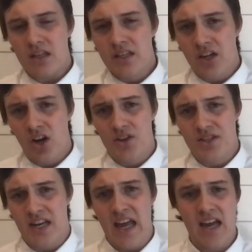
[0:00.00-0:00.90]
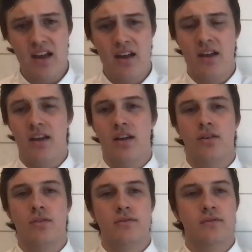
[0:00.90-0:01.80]
he called and said, "Hey,
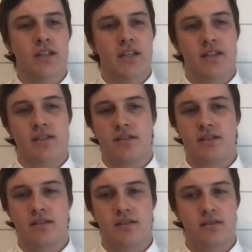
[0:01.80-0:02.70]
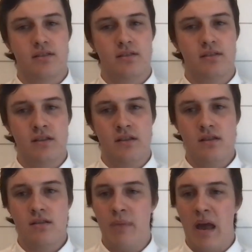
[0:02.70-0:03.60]
this
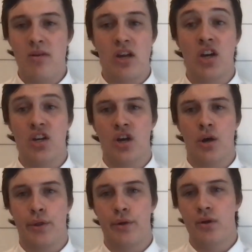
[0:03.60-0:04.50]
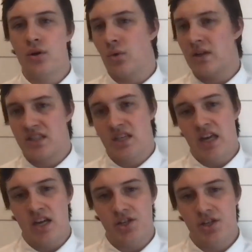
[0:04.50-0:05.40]
payment couldn't go through. What's the
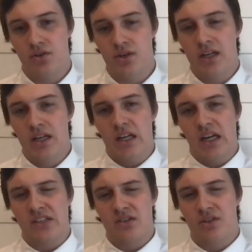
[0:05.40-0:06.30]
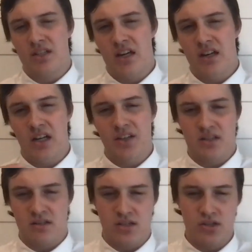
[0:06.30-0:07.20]
issue?" And so this kind of got
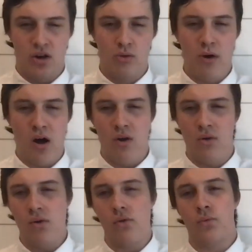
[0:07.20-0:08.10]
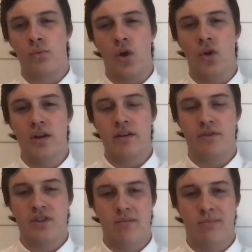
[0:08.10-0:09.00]
this snowball rolling
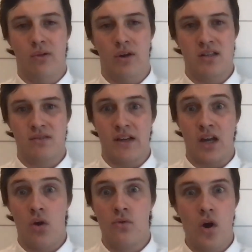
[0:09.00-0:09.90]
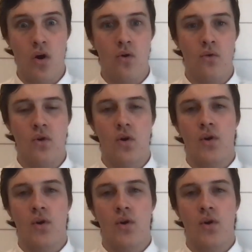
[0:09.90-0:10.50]
for the employees of like, "Oh no,